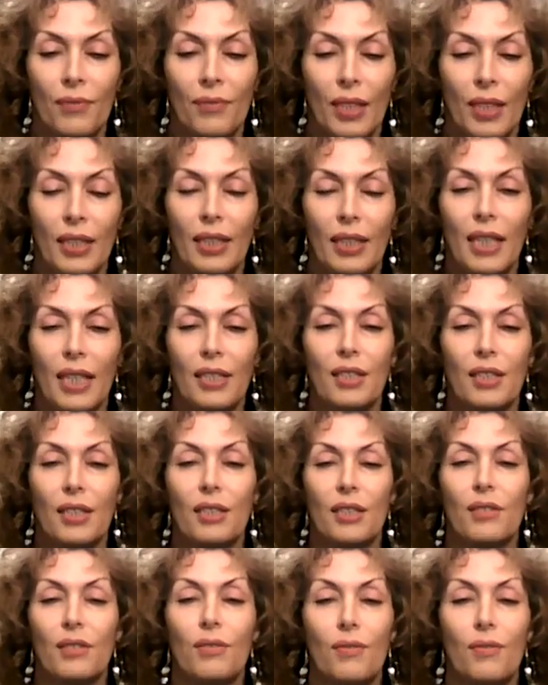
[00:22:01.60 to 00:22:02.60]
and not
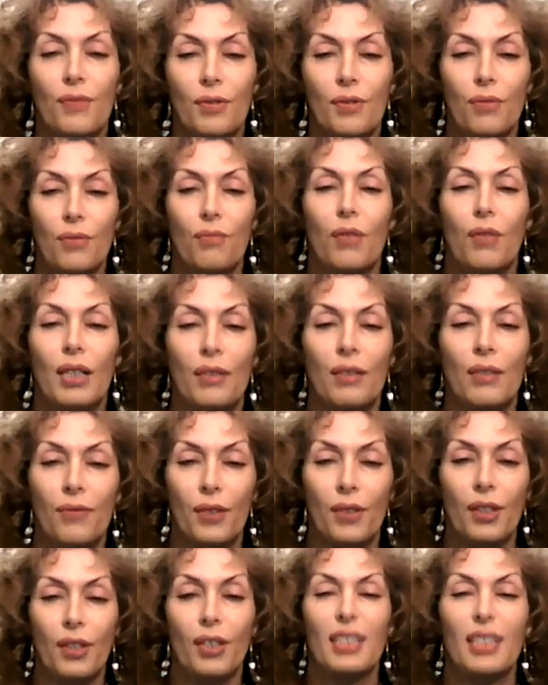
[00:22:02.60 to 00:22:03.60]
just, to one
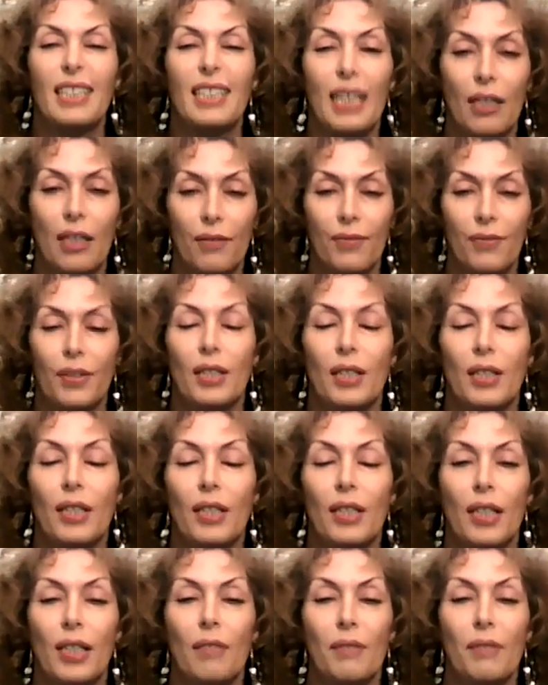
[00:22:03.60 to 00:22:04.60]
for herself,
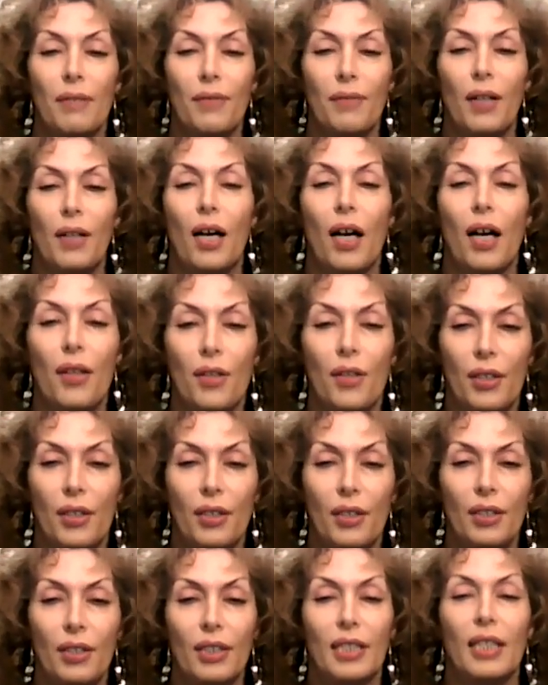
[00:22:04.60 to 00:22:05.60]
but for
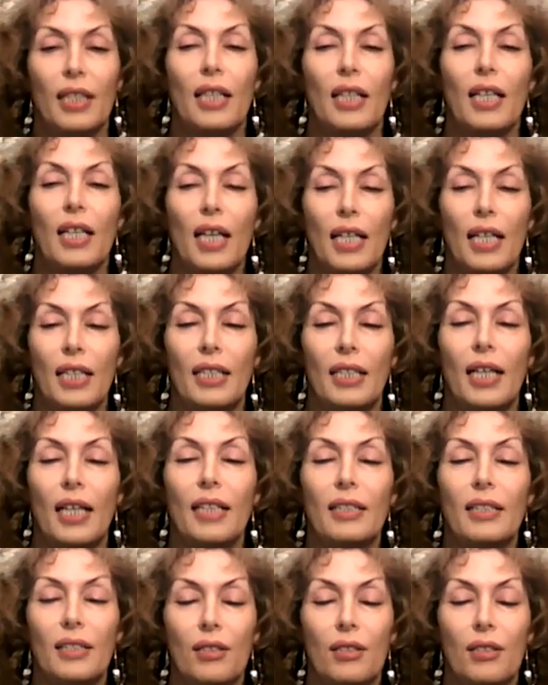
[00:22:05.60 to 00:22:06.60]
others, and a
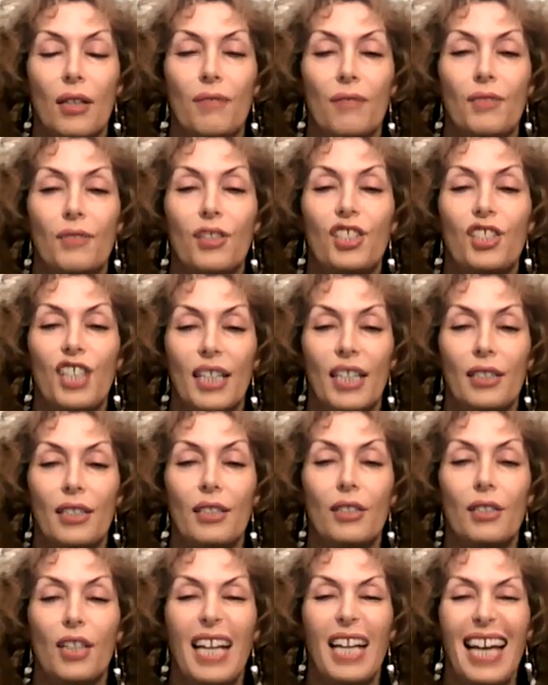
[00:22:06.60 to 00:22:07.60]
nice, softer,
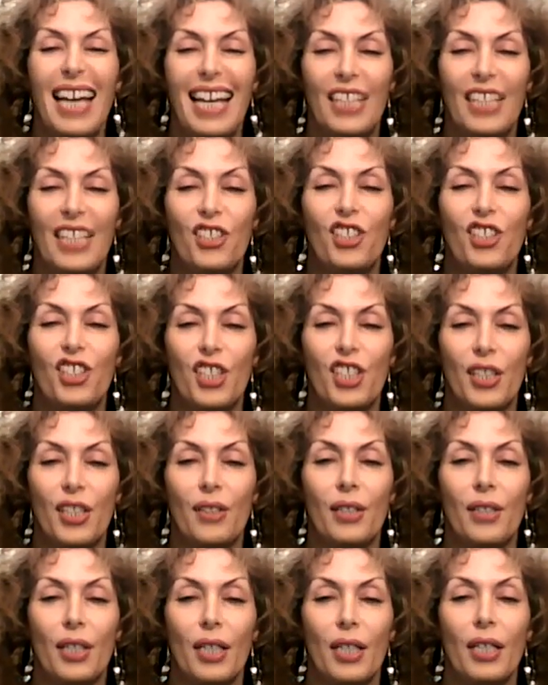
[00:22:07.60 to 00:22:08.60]
gentler energy,
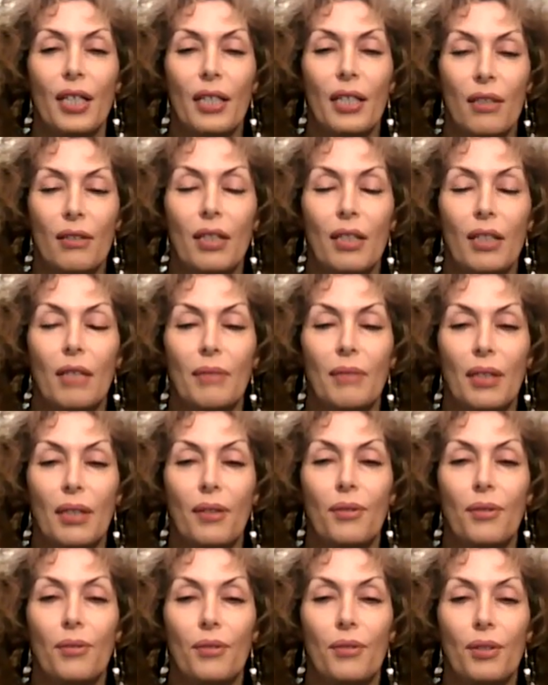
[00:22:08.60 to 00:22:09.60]
coming
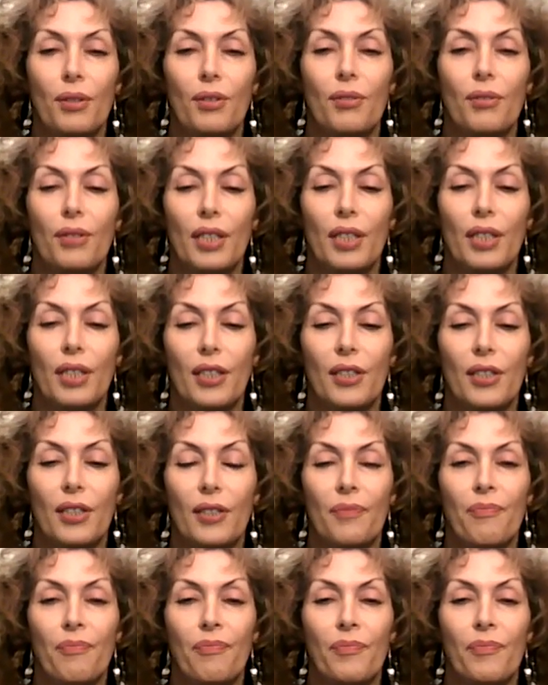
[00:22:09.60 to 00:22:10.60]
through,
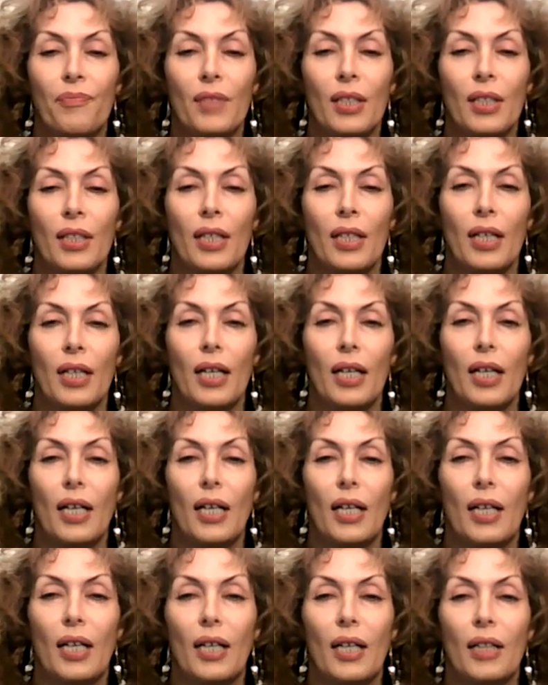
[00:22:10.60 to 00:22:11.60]
here,
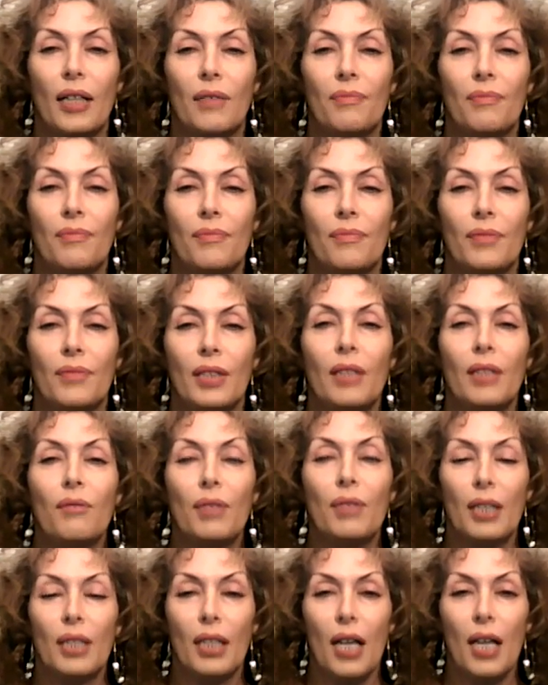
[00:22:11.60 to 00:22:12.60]

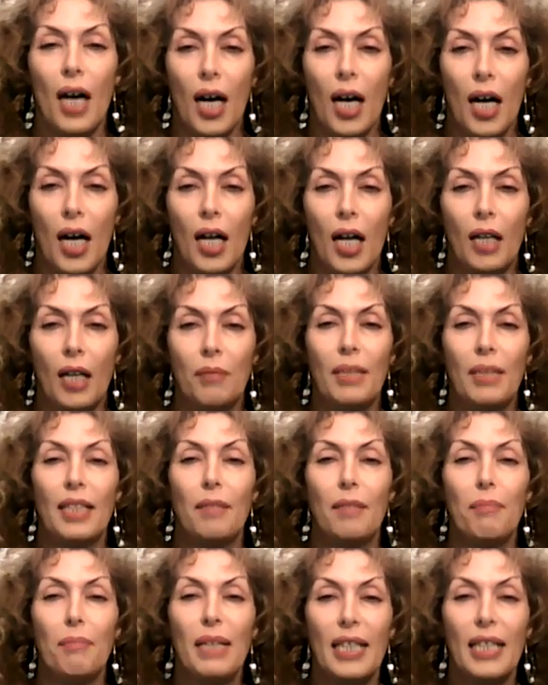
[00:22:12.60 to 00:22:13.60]
with a calm and
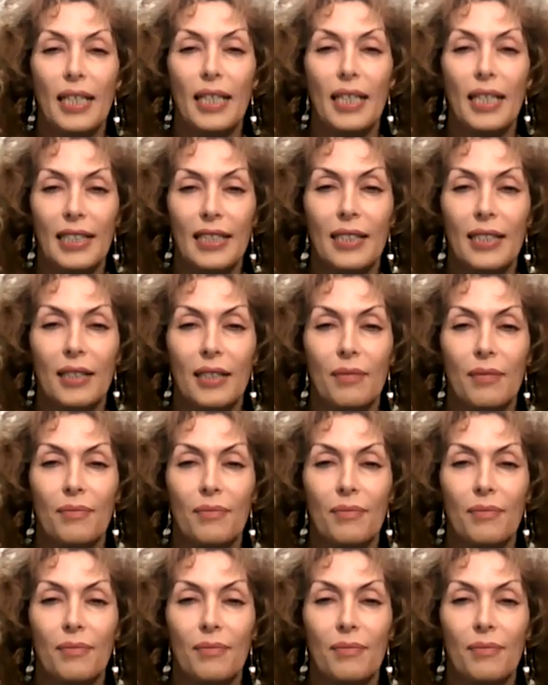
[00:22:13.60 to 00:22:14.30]
a peace